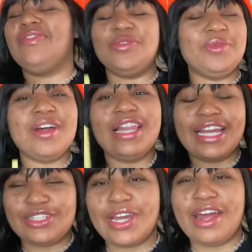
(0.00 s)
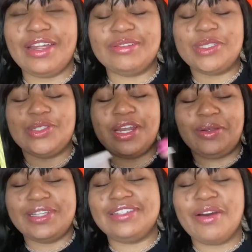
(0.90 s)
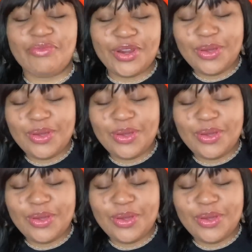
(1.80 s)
you do not like chatting, this channel is not for you,